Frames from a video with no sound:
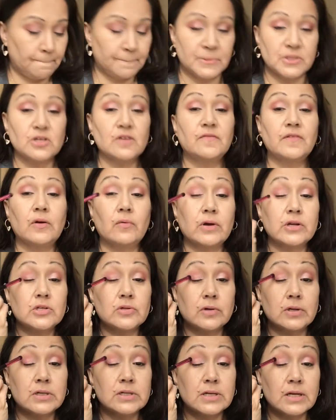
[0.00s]
So if I want to
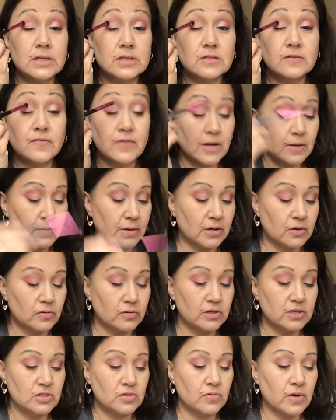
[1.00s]
intensify my
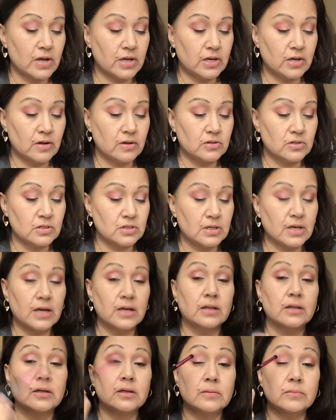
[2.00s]
crease right here, I just add a
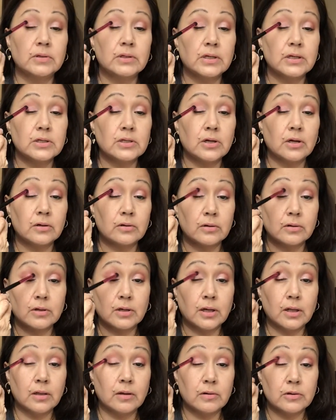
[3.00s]
little bit of that darker
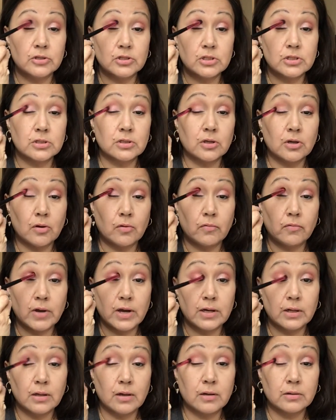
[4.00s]
color and just go
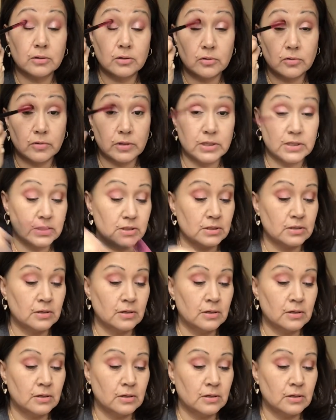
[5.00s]
right along the crease.